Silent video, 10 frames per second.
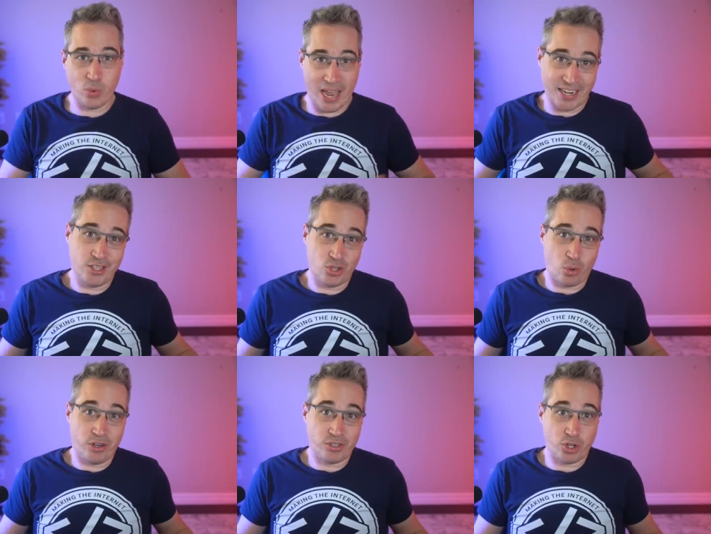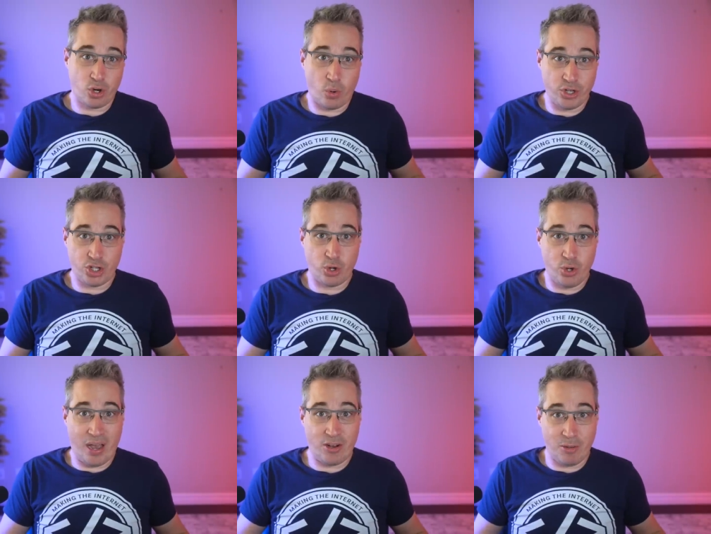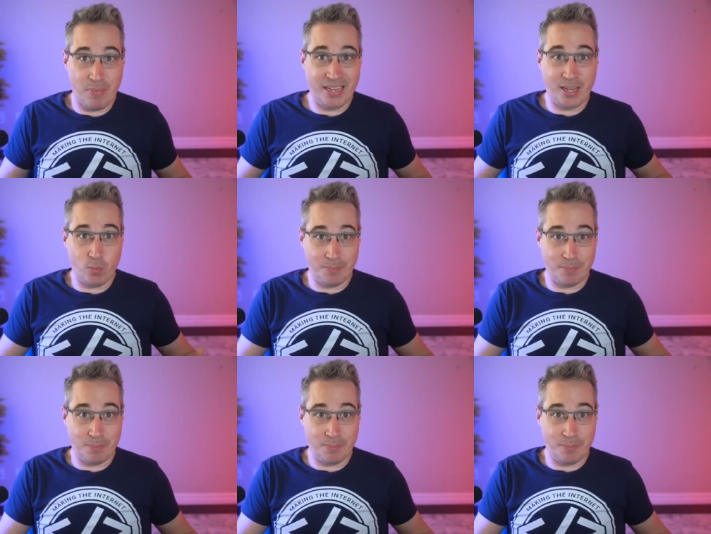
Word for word: React tutorials are going to show you how to make a